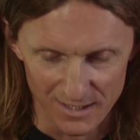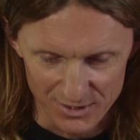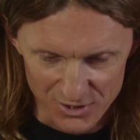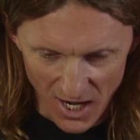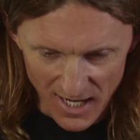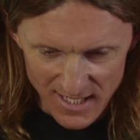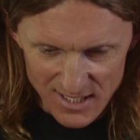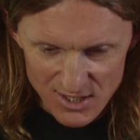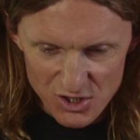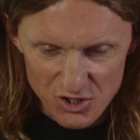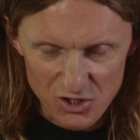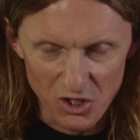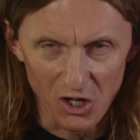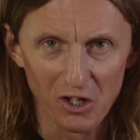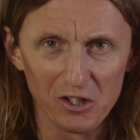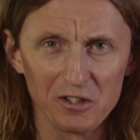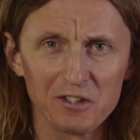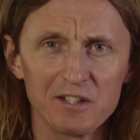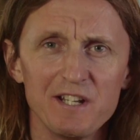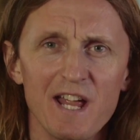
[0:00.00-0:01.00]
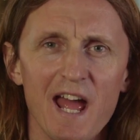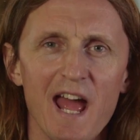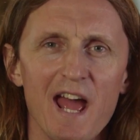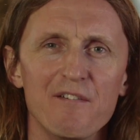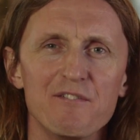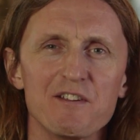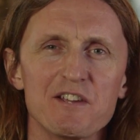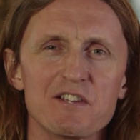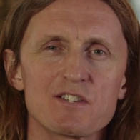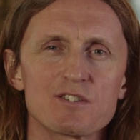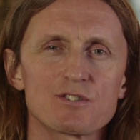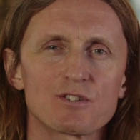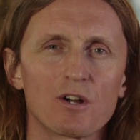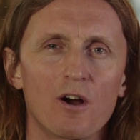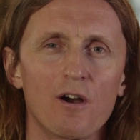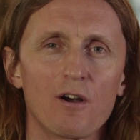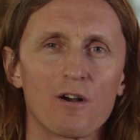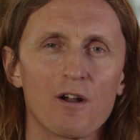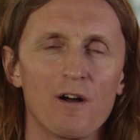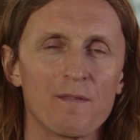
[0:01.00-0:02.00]
Nice, solid, heavy
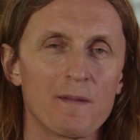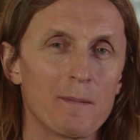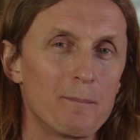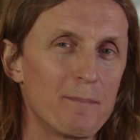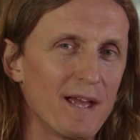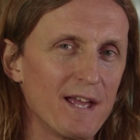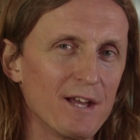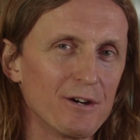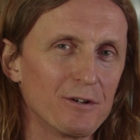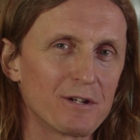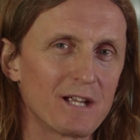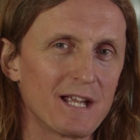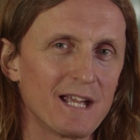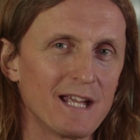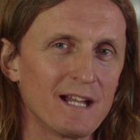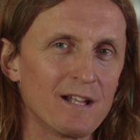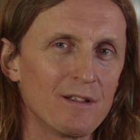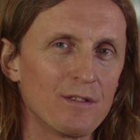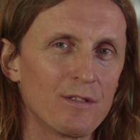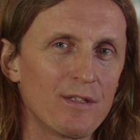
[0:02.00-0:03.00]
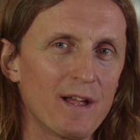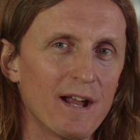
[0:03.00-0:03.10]
start on The Pale King